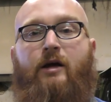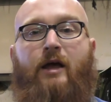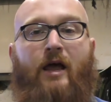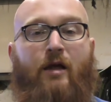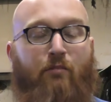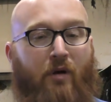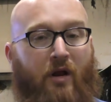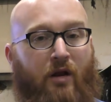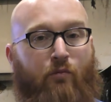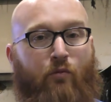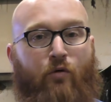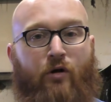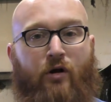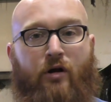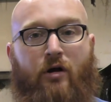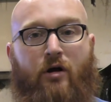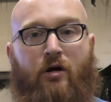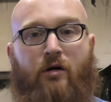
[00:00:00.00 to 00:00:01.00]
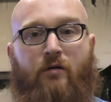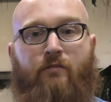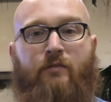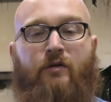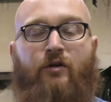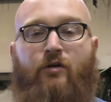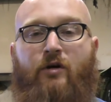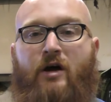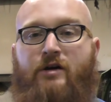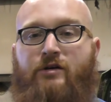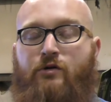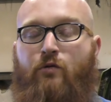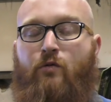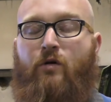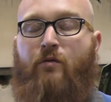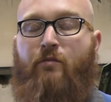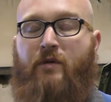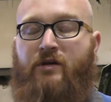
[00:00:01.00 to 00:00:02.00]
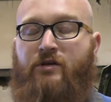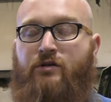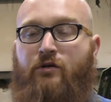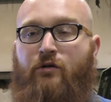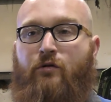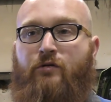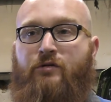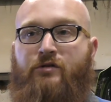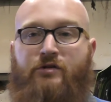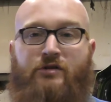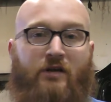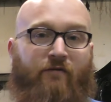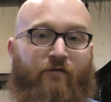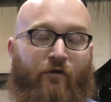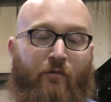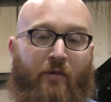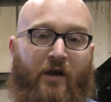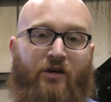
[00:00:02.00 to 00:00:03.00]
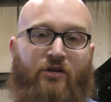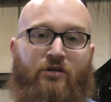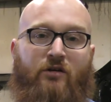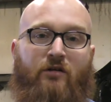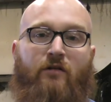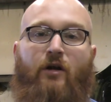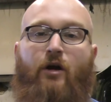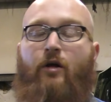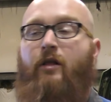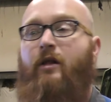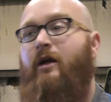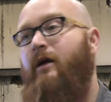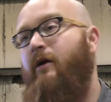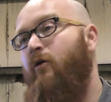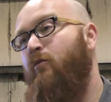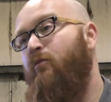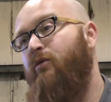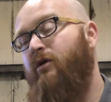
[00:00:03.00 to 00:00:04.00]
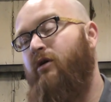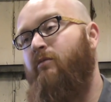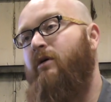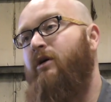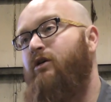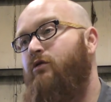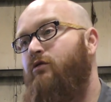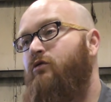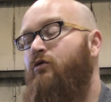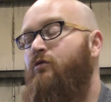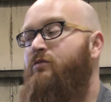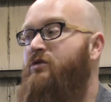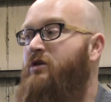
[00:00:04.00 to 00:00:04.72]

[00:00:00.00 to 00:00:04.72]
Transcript: and many more to come. You guys don't want to miss those. There's information in there that I don't put in my YouTube